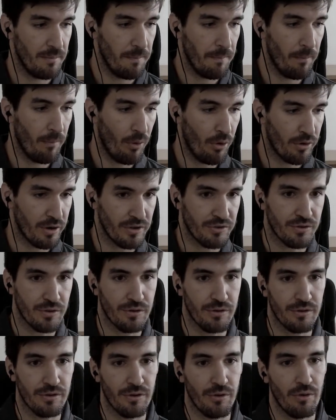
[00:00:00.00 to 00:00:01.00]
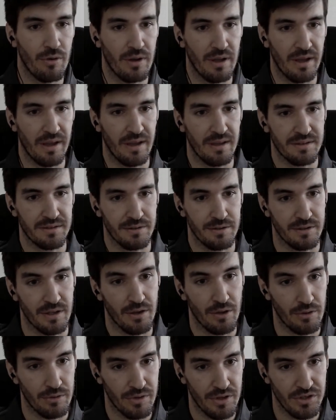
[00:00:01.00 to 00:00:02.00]
monitor
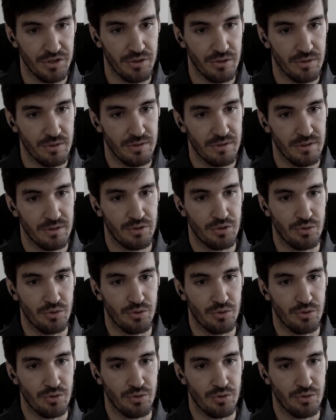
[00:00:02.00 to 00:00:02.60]
certain conditions,